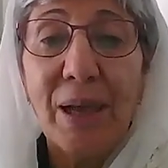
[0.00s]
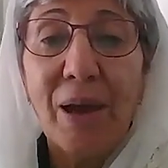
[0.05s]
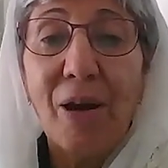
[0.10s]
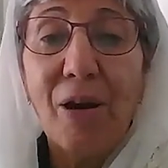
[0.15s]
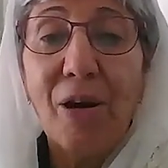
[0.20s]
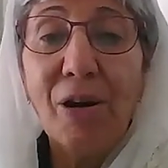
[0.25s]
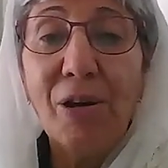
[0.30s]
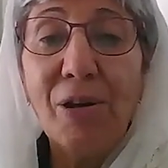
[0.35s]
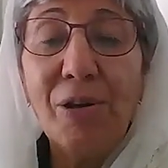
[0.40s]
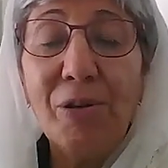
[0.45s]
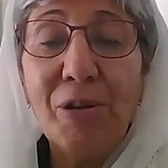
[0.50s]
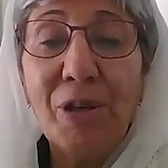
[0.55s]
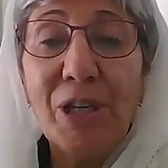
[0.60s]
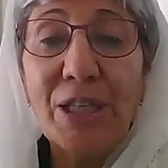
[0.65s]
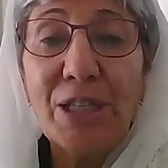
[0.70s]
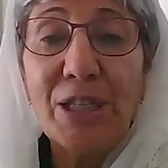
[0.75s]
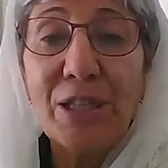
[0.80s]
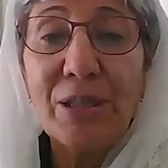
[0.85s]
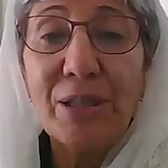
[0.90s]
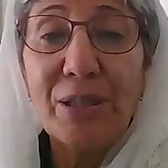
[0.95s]
All
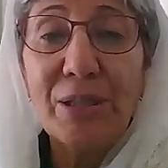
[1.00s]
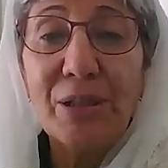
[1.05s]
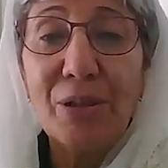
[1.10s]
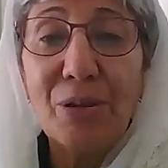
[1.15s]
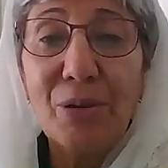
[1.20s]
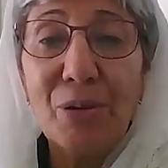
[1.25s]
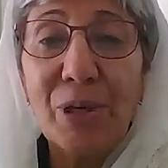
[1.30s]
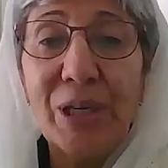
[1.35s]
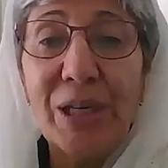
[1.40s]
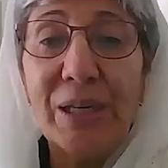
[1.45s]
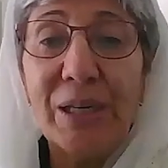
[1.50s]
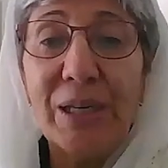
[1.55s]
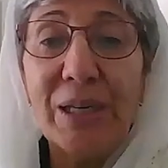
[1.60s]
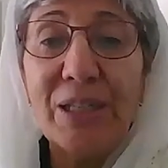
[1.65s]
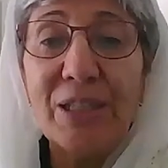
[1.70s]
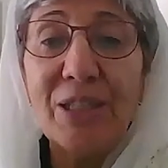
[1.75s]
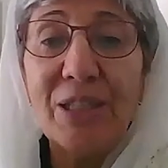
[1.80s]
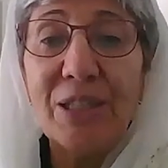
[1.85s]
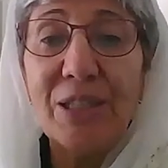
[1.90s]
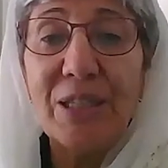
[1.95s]
UN
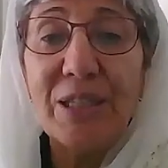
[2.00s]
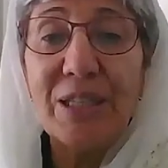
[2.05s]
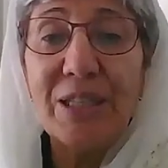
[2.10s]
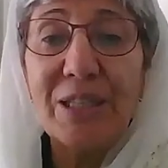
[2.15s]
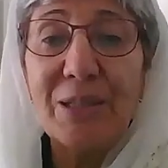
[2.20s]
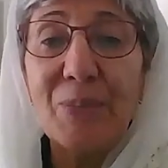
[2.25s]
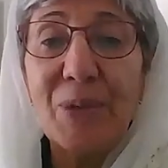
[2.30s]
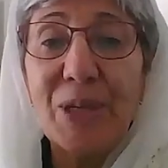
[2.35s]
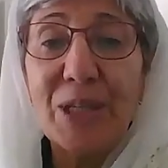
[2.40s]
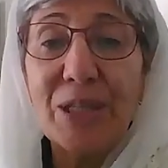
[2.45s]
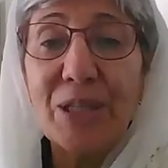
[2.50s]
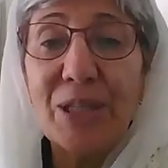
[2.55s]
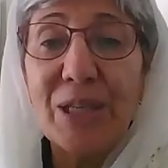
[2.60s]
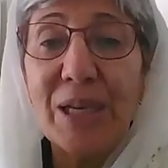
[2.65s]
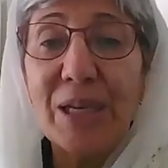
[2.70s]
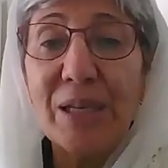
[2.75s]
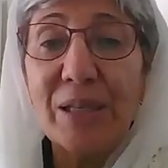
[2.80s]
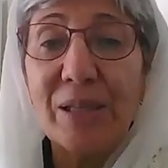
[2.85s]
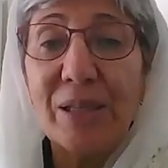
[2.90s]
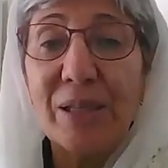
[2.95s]
agencies must
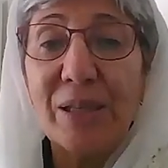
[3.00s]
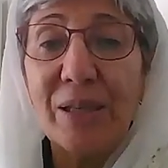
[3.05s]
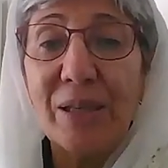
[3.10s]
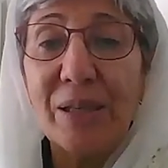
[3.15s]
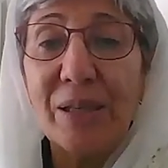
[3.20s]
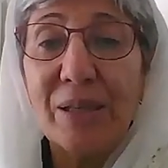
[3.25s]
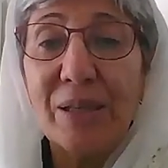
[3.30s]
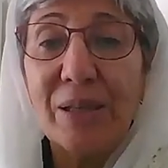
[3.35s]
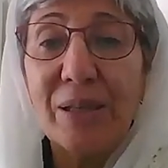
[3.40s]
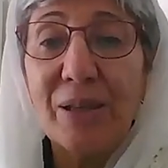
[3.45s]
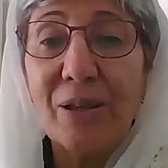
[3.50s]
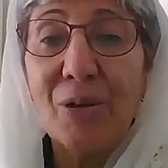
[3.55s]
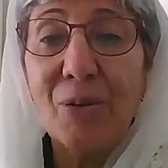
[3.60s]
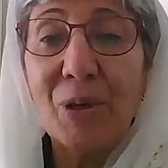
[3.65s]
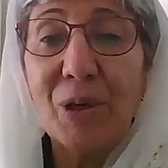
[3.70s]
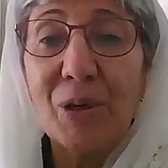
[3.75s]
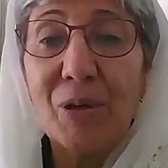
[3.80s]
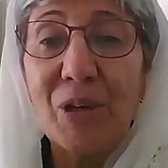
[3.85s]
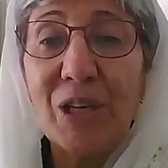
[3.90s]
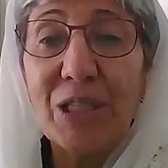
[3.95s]
take the
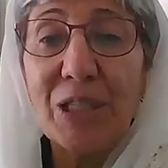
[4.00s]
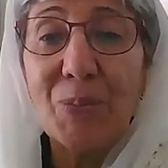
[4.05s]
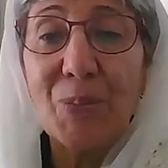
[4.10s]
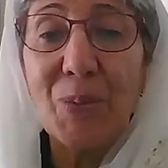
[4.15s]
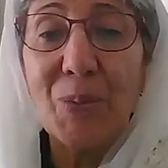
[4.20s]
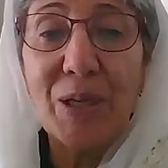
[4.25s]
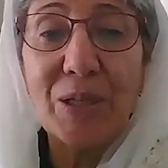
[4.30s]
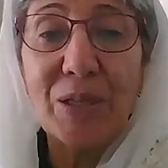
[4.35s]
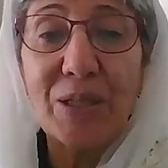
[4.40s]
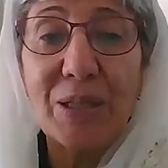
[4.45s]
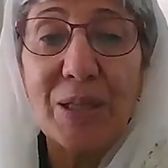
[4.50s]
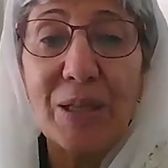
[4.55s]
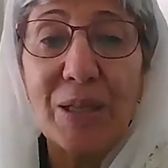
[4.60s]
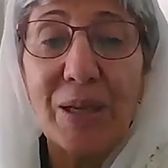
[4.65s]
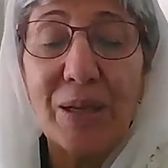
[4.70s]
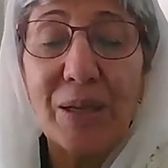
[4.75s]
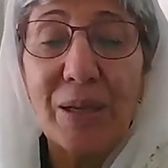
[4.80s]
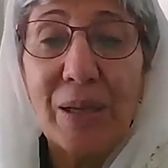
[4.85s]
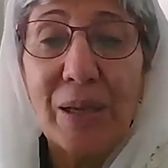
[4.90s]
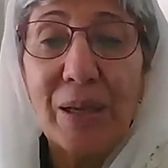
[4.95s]
human rights-based
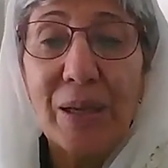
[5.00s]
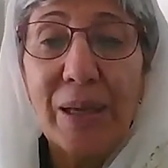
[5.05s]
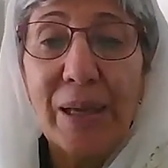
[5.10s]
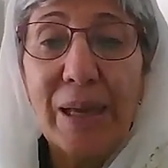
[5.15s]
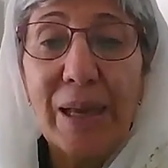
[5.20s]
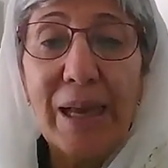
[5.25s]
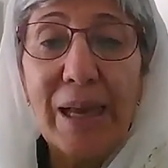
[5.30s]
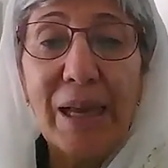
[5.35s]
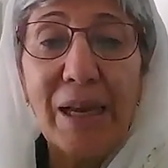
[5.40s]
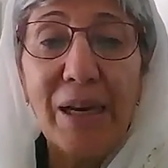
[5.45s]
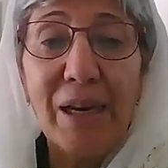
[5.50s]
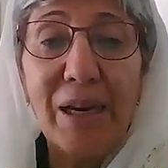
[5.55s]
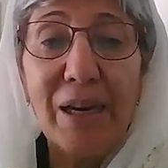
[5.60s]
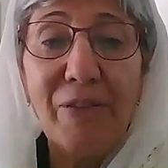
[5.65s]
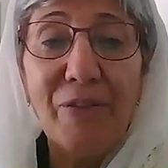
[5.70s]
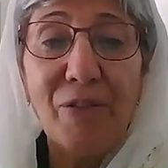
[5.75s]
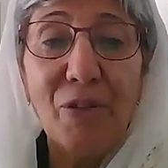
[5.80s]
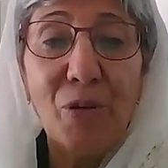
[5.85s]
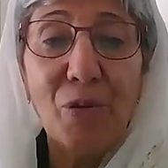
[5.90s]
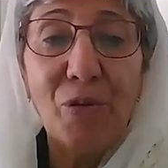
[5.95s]
and
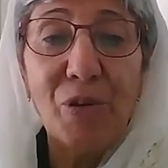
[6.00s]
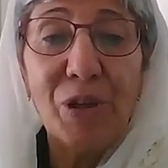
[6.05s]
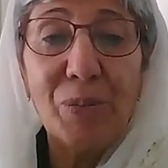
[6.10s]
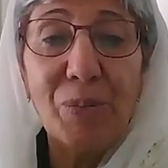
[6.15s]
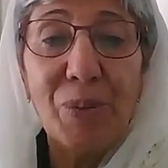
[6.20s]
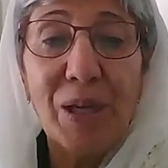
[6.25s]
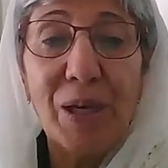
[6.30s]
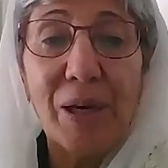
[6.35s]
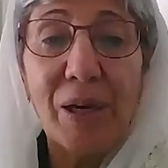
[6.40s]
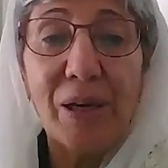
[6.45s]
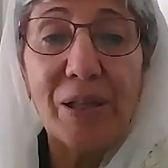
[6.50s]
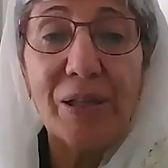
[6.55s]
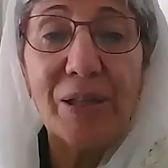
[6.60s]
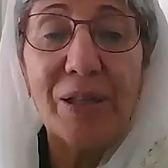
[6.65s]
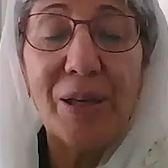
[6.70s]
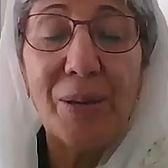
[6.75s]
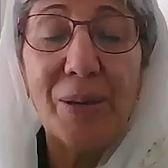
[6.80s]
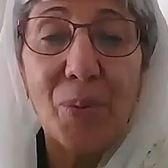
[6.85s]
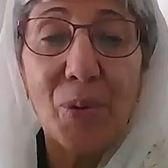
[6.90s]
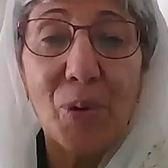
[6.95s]
leave no one behind
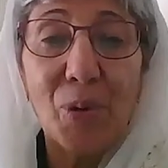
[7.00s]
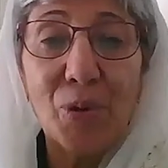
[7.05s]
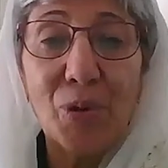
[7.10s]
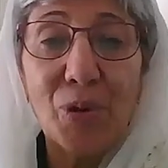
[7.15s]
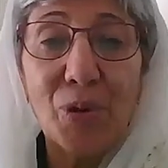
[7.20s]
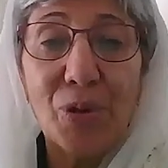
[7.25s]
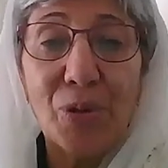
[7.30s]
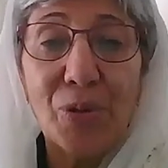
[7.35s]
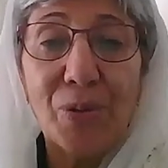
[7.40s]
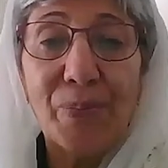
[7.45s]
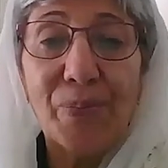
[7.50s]
approach.